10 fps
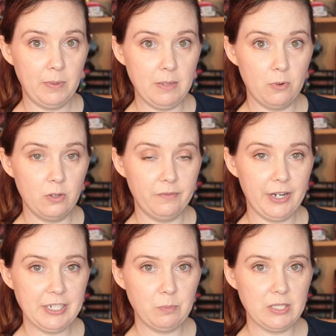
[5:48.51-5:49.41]
people in
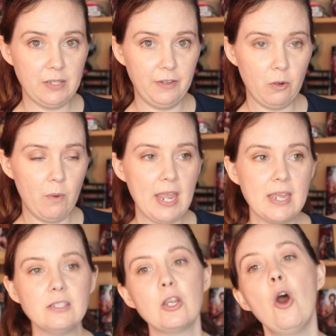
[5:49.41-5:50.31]
very specific
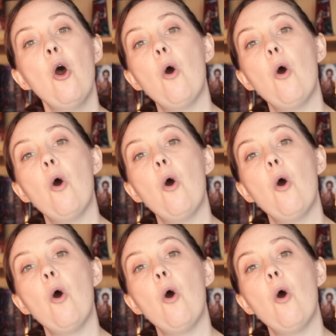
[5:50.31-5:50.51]
ways